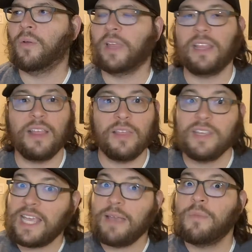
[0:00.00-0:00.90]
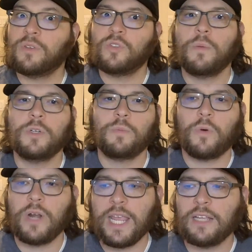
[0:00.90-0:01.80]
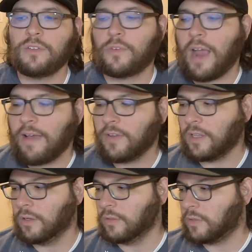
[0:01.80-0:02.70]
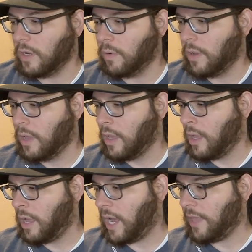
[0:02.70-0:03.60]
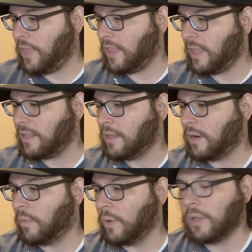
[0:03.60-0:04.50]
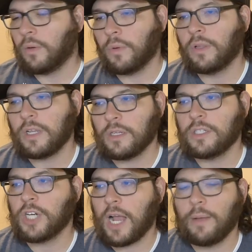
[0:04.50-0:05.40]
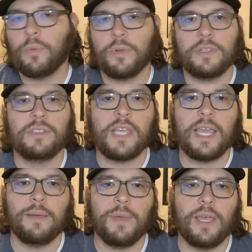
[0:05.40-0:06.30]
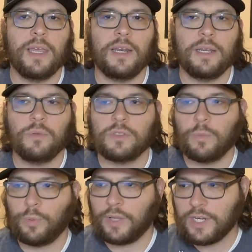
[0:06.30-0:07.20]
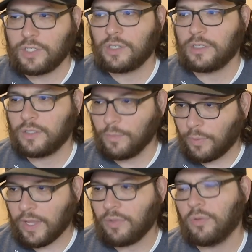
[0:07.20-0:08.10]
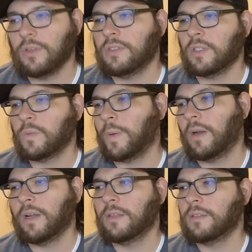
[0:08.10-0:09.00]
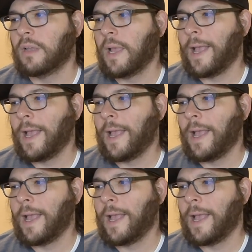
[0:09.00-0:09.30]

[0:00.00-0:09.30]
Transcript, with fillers: like the game is so much more enhanced for having those. So I think they did a really, really good job with this game, and it was a pleasure to play through this experience.